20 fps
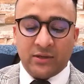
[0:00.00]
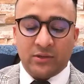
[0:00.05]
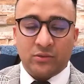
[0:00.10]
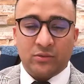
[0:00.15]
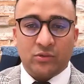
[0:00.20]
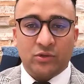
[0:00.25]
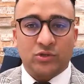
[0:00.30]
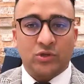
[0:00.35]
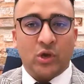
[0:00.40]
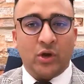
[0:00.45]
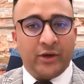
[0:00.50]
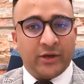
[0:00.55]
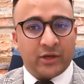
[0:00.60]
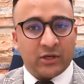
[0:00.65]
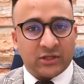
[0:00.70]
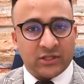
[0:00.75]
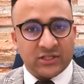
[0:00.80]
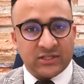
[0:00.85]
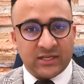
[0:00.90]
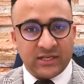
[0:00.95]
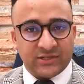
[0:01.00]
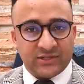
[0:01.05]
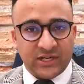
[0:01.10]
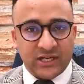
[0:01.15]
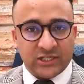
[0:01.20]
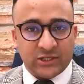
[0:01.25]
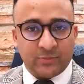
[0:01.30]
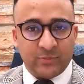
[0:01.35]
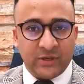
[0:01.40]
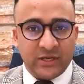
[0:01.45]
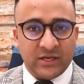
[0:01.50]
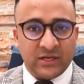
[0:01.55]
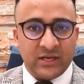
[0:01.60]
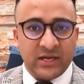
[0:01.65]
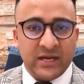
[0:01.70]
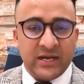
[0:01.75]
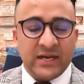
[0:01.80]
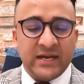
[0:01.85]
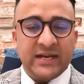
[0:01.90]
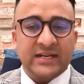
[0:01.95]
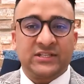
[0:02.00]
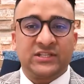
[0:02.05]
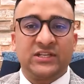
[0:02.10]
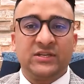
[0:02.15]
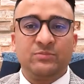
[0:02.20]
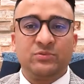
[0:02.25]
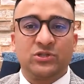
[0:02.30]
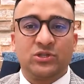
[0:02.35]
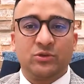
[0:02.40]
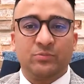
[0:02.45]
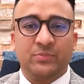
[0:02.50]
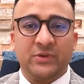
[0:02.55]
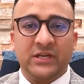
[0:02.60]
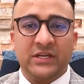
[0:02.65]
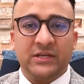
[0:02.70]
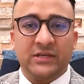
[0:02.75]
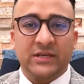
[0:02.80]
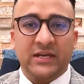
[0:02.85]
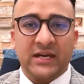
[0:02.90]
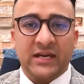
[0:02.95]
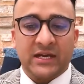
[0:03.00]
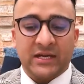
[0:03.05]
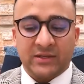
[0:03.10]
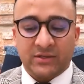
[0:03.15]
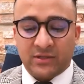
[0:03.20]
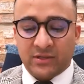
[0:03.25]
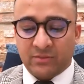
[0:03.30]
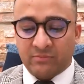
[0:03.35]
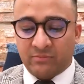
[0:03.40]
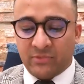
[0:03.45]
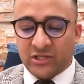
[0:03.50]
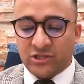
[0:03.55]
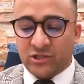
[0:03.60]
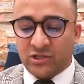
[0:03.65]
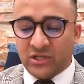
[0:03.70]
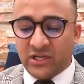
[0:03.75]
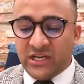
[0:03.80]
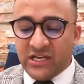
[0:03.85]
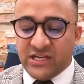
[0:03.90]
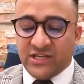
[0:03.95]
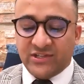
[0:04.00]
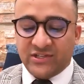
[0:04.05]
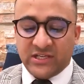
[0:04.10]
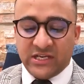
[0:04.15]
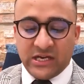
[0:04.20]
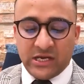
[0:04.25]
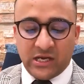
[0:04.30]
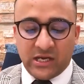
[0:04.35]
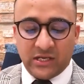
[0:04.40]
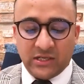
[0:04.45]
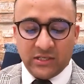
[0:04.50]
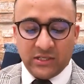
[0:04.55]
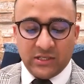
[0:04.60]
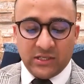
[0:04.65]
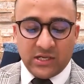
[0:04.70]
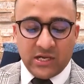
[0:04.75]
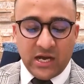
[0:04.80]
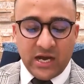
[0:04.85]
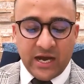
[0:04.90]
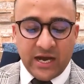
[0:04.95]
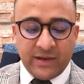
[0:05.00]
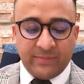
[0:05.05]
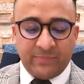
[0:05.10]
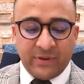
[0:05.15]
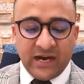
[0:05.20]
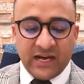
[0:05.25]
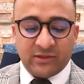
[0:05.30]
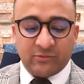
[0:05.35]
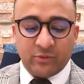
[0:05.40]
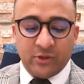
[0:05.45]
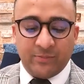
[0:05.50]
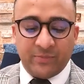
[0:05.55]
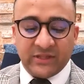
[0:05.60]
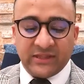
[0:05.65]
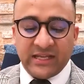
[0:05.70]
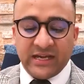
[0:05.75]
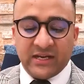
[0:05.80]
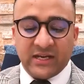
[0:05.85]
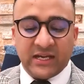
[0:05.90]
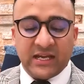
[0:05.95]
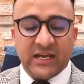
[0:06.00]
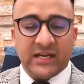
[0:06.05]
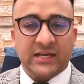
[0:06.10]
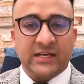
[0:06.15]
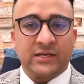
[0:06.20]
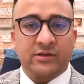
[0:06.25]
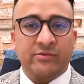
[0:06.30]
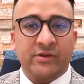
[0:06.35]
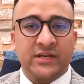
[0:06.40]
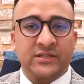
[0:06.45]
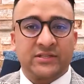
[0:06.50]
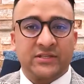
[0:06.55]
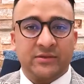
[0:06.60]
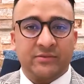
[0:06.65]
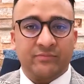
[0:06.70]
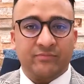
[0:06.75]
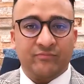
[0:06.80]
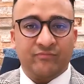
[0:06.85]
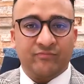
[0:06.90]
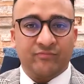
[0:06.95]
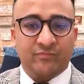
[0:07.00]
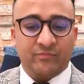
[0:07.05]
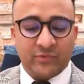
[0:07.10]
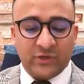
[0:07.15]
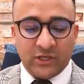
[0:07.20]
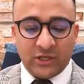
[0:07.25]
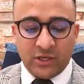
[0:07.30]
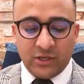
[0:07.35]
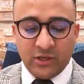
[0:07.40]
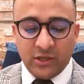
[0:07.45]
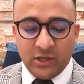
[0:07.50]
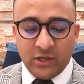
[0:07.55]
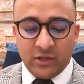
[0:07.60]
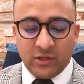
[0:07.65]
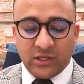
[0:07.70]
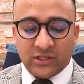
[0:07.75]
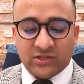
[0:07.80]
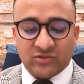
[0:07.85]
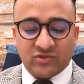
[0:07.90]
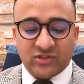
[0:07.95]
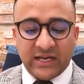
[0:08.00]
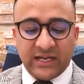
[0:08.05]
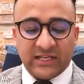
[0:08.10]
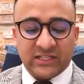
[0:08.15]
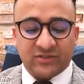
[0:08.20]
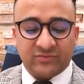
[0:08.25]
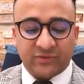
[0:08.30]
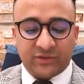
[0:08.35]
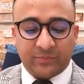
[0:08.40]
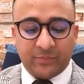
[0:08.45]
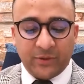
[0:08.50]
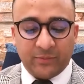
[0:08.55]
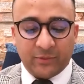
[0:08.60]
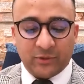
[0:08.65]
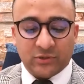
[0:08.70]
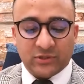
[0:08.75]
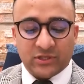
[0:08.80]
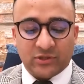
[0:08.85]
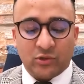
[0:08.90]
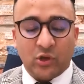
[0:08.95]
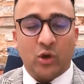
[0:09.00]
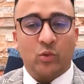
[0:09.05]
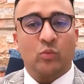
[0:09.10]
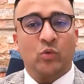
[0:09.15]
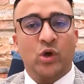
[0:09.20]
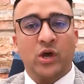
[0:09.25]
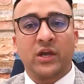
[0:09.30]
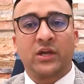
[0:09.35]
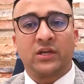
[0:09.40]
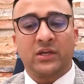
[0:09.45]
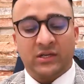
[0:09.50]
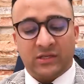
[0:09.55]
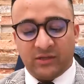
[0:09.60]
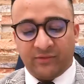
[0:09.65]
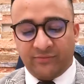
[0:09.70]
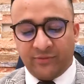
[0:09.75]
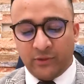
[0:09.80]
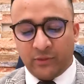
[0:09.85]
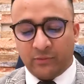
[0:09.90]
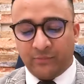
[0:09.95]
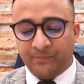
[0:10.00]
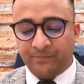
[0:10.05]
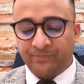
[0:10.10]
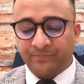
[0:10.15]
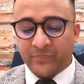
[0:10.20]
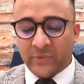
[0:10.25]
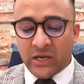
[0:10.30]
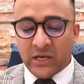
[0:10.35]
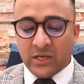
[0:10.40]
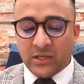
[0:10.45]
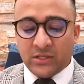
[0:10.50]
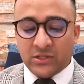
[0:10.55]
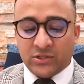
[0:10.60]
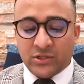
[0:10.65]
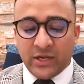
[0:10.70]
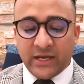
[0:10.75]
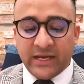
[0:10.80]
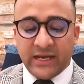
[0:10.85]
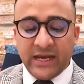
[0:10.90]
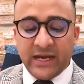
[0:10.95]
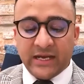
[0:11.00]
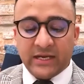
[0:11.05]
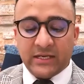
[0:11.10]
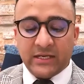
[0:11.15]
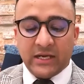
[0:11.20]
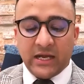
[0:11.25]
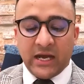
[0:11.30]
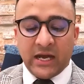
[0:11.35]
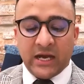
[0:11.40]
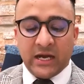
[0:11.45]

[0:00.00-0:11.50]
who's already got the skill assessment, it seems to be a much easier pathway. But then again, it creates lots of challenge for the people who's not working in the field. So again,